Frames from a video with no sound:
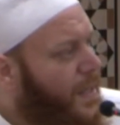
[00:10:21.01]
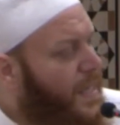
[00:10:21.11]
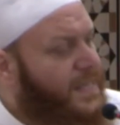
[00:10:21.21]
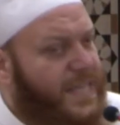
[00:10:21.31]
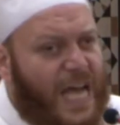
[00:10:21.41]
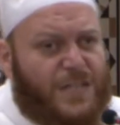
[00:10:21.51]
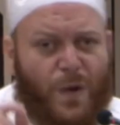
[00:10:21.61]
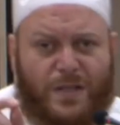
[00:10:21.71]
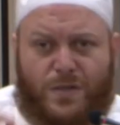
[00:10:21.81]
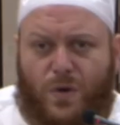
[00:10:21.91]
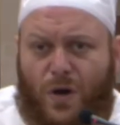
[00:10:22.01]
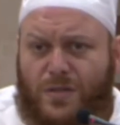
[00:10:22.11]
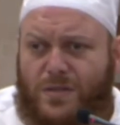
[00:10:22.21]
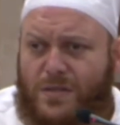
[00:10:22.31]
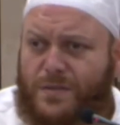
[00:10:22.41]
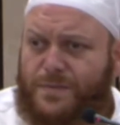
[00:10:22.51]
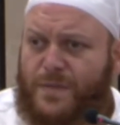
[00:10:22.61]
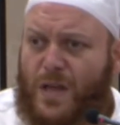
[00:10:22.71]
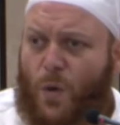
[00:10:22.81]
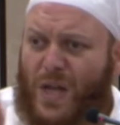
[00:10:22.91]
He says what's good,
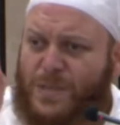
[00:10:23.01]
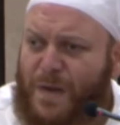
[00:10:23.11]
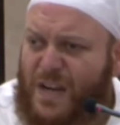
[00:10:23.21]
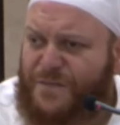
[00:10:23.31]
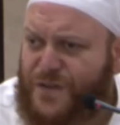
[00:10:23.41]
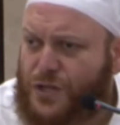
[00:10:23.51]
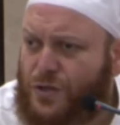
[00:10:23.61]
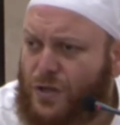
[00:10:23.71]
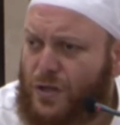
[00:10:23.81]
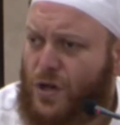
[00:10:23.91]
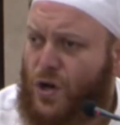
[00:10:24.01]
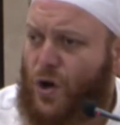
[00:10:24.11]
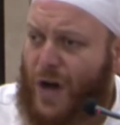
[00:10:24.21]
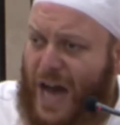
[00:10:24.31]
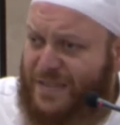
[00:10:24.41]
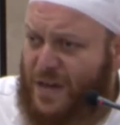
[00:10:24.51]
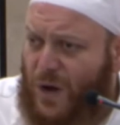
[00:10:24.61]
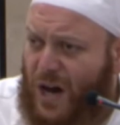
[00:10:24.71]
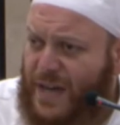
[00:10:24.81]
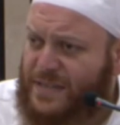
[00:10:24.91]
what's beneficial, or
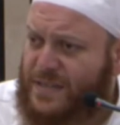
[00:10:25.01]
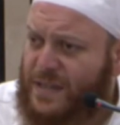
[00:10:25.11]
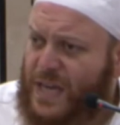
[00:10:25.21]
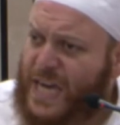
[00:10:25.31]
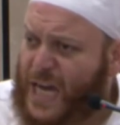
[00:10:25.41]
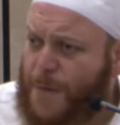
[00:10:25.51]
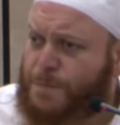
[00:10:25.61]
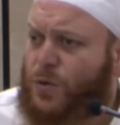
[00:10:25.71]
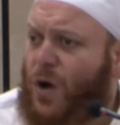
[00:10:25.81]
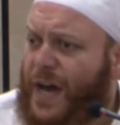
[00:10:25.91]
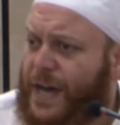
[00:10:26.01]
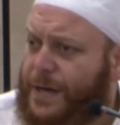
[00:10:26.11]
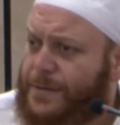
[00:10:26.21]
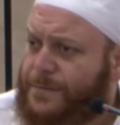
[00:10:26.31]
otherwise, he keeps quiet.